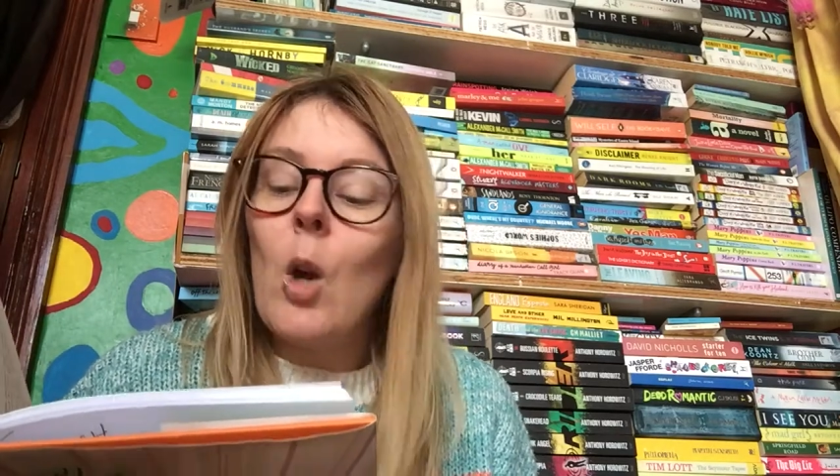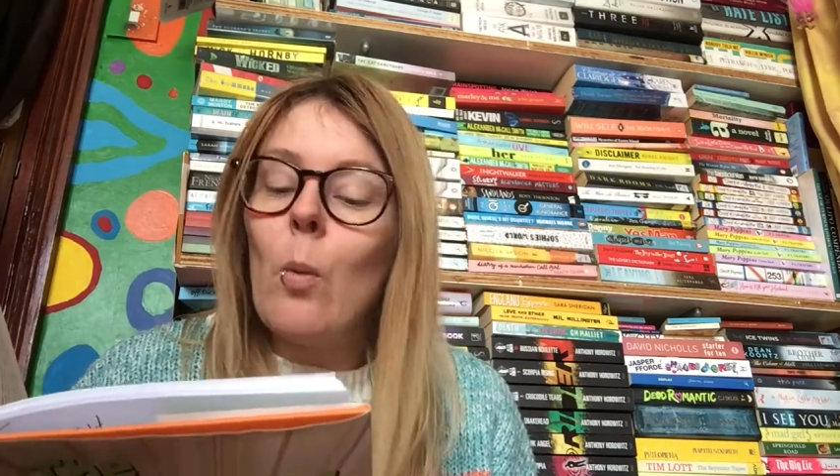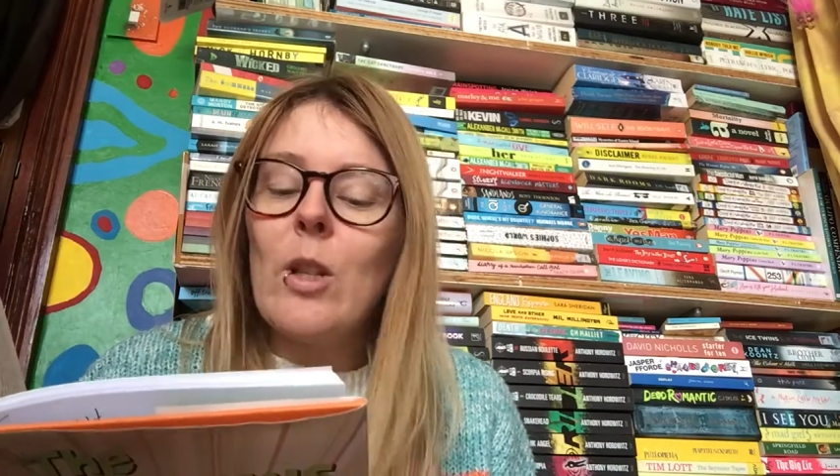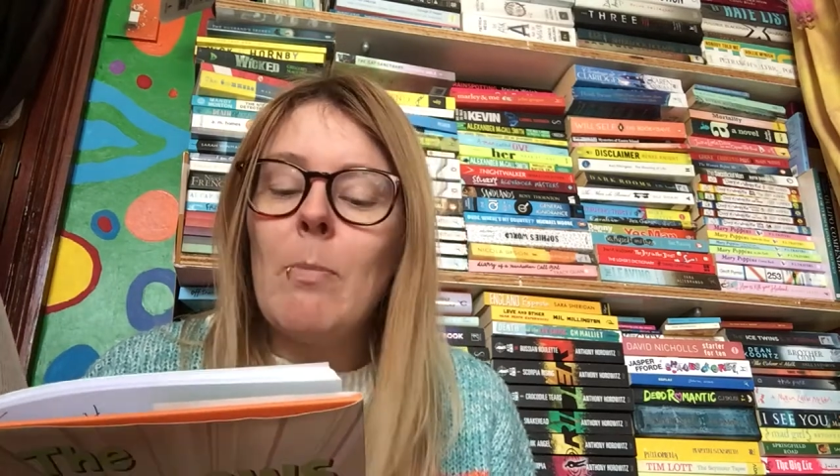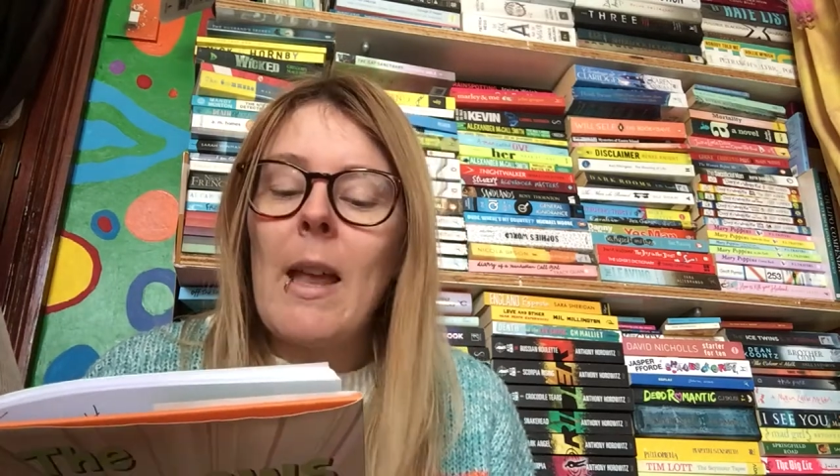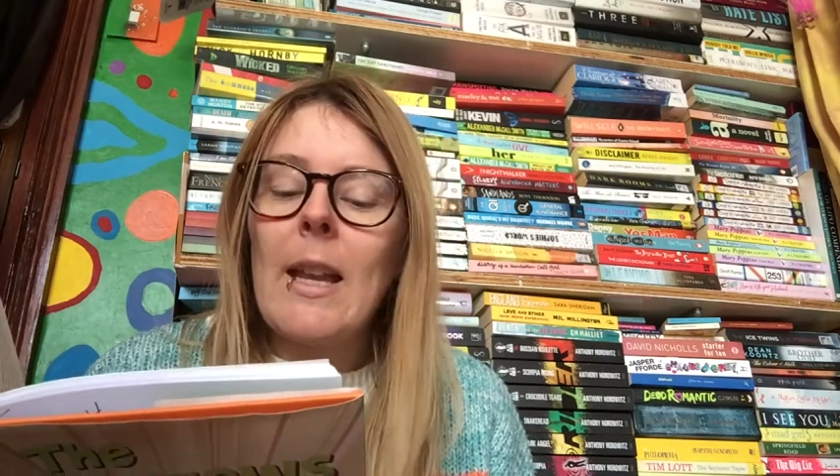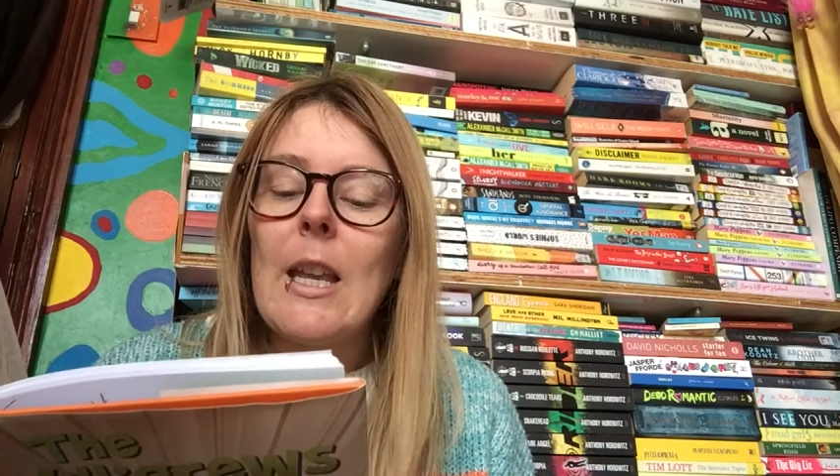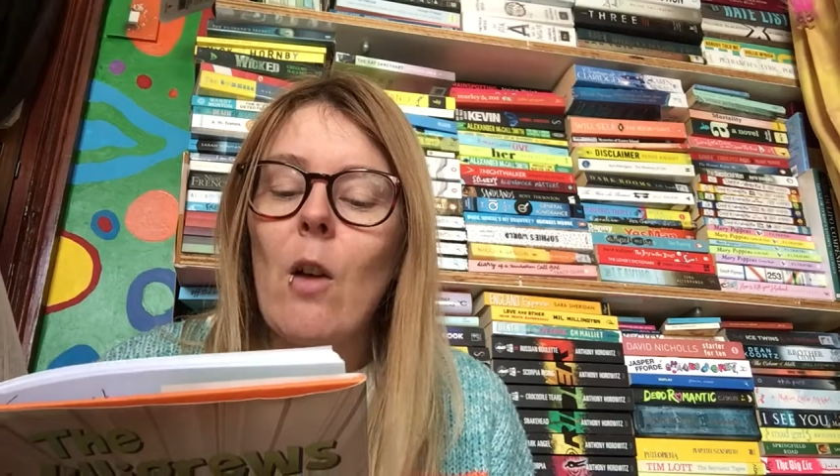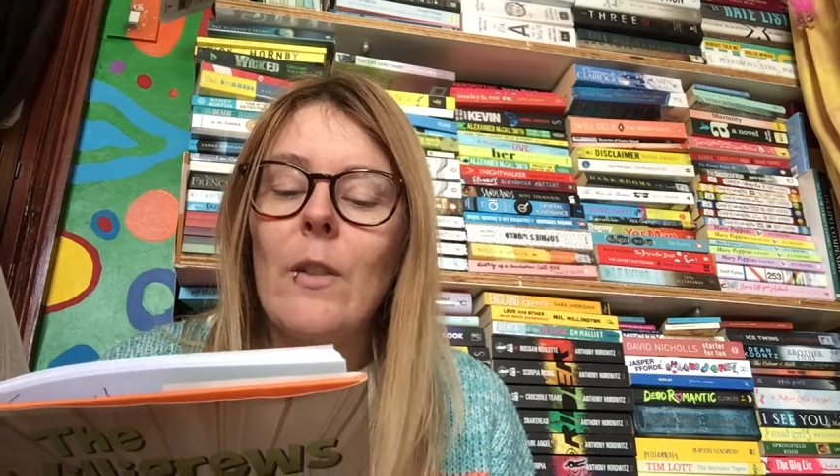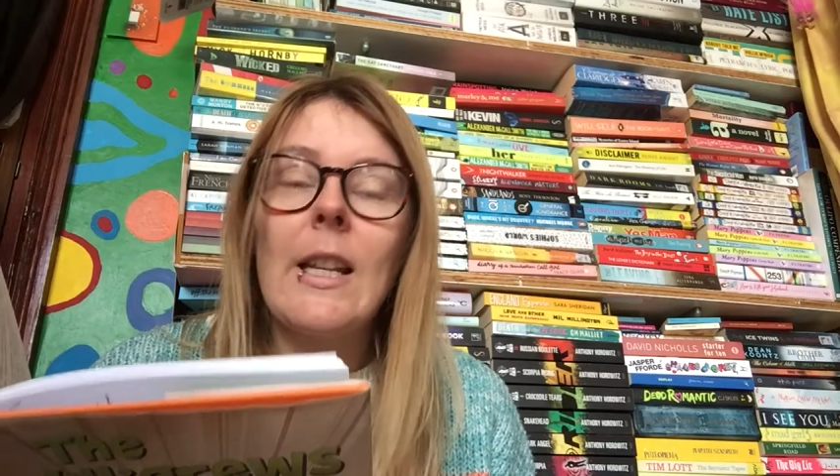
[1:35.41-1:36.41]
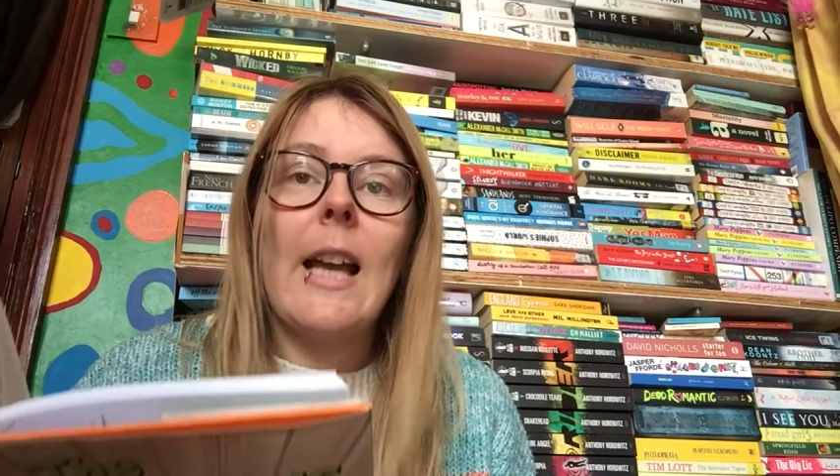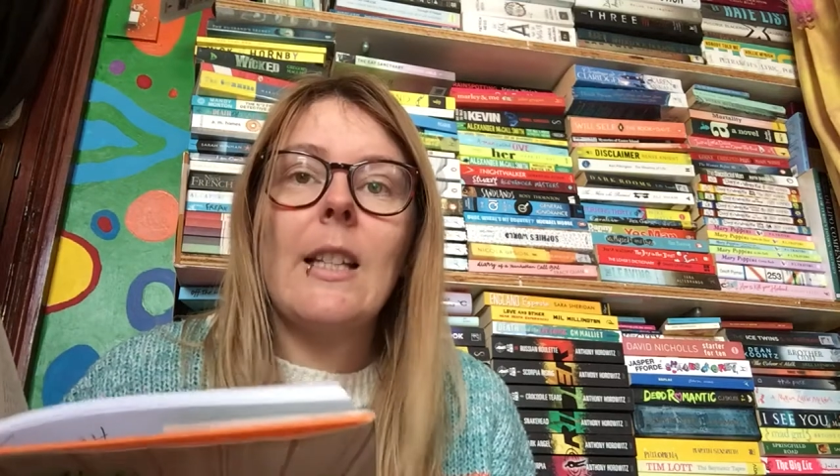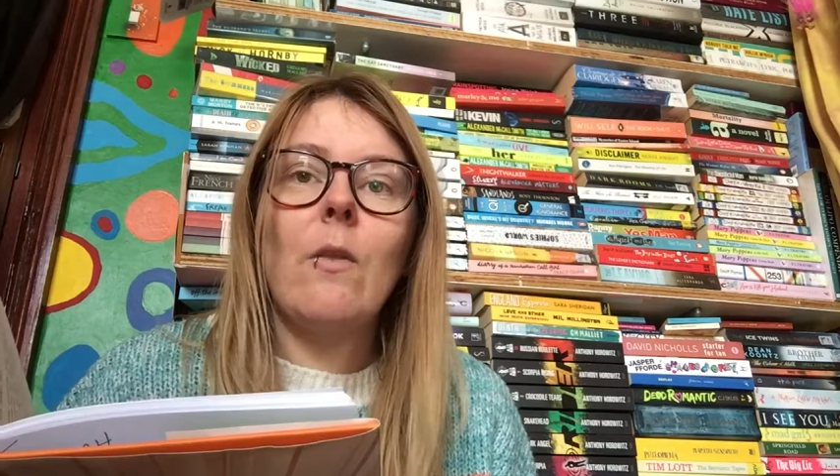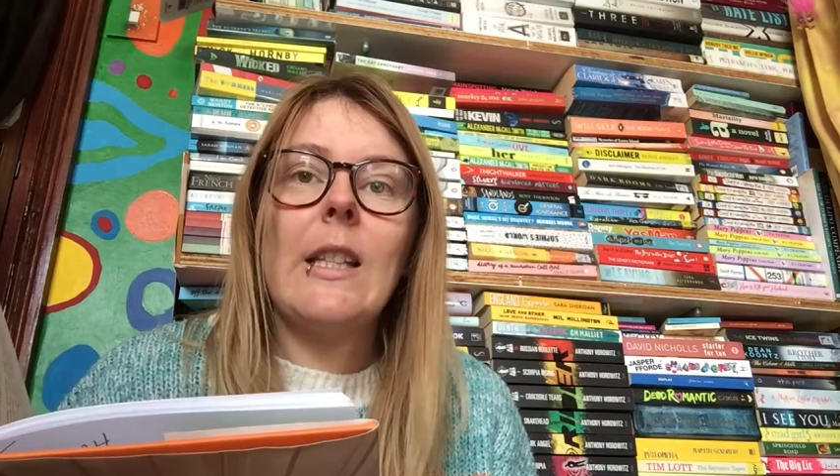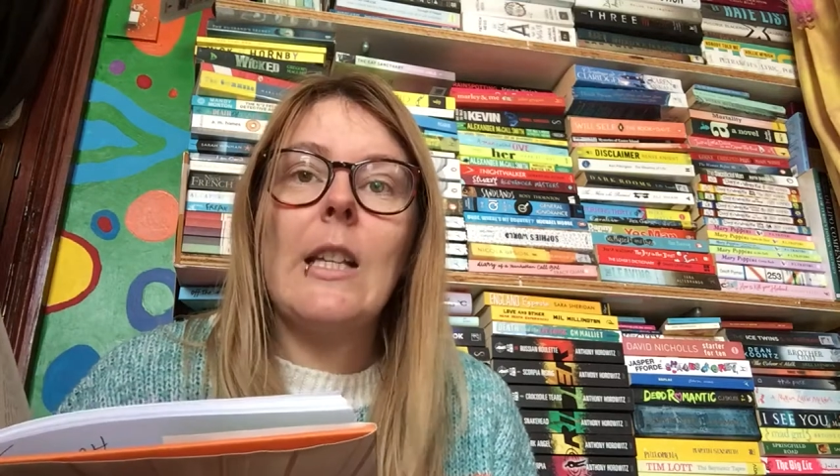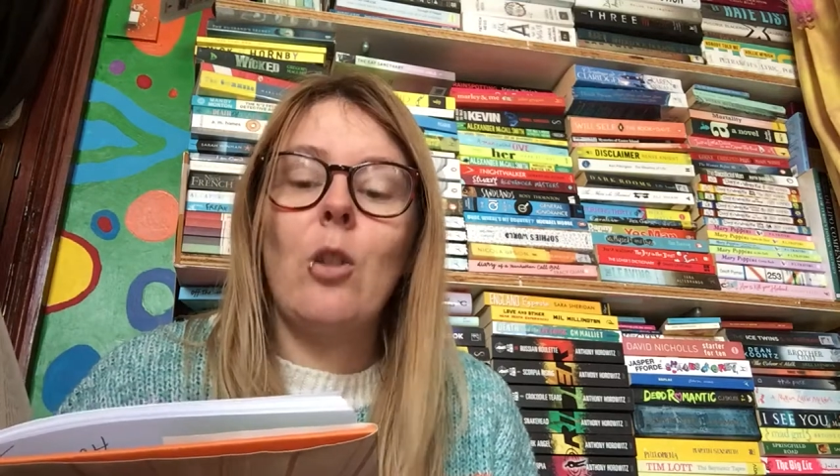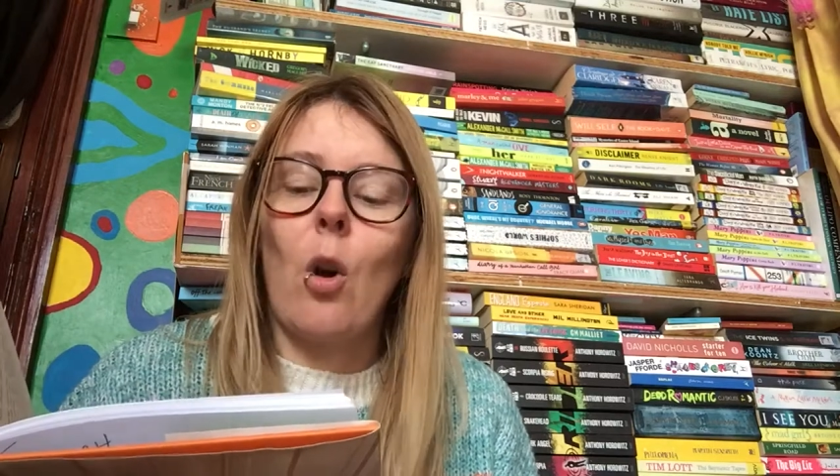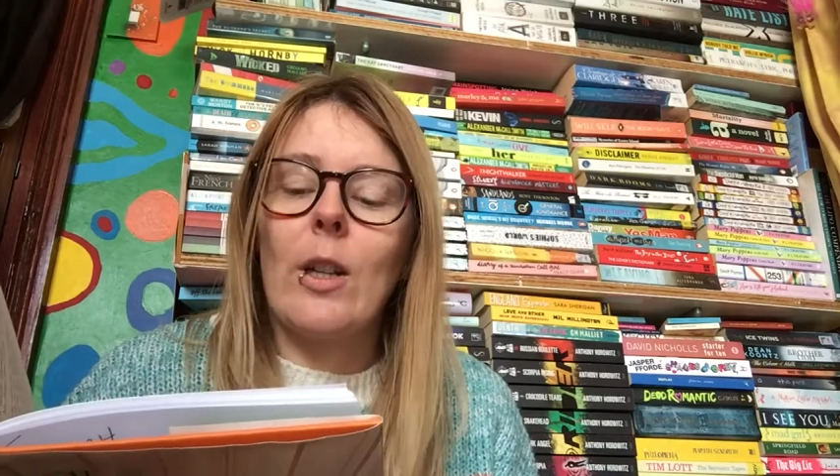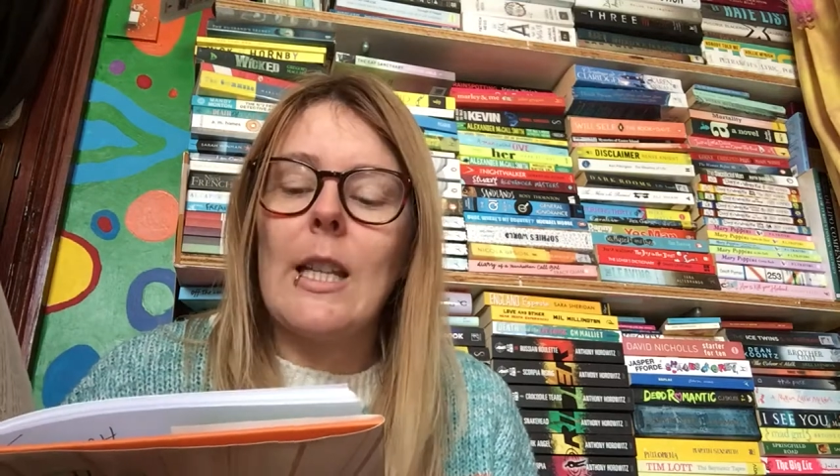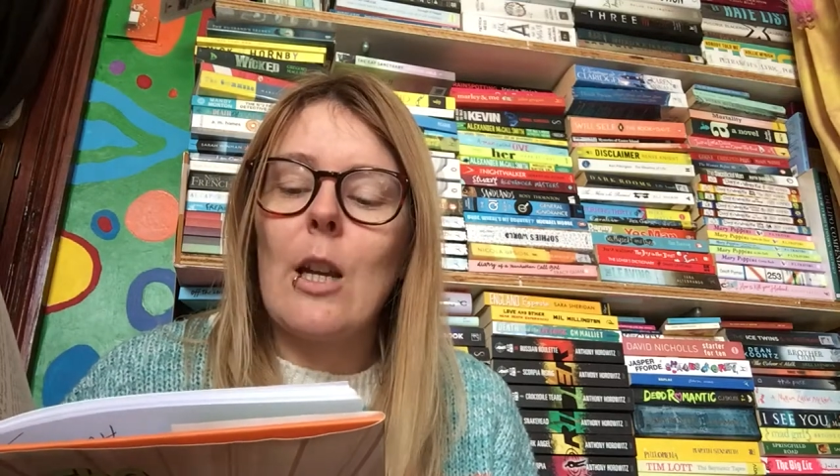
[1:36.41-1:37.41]
which meant he often had to visit
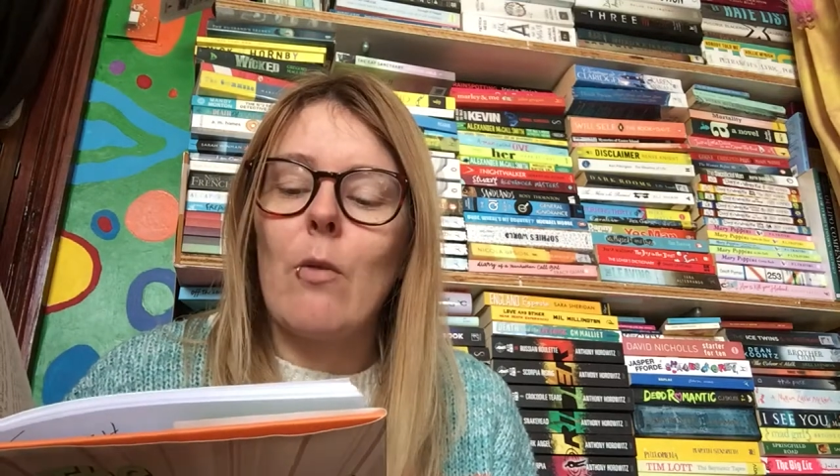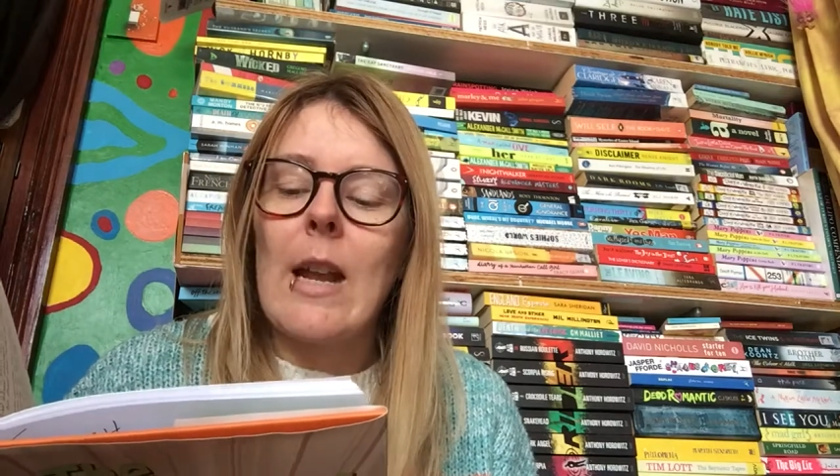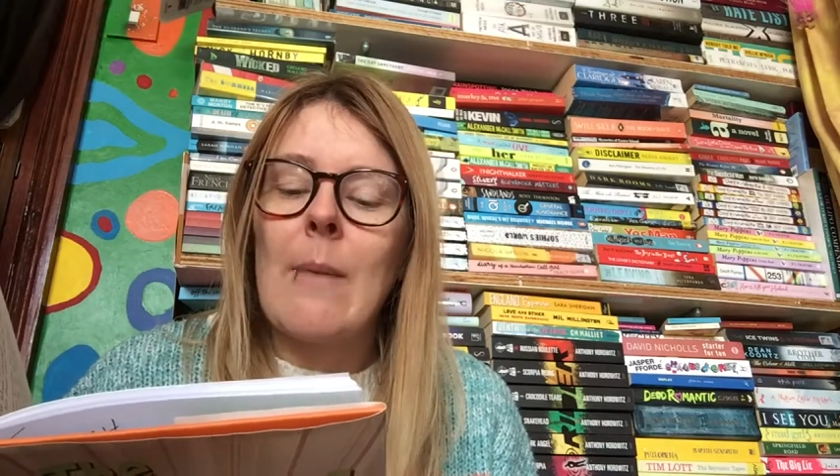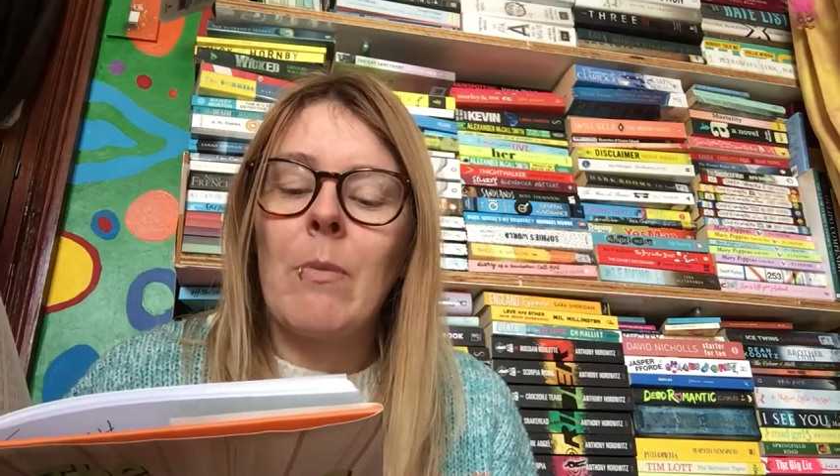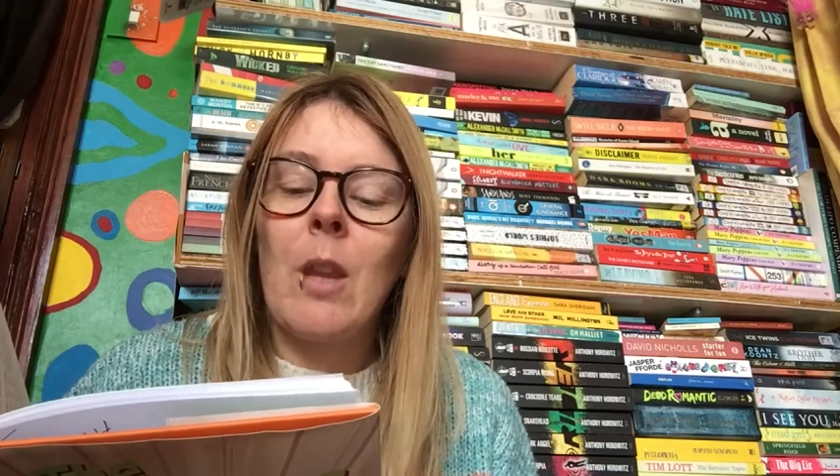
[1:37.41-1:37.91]
Doc Dickory,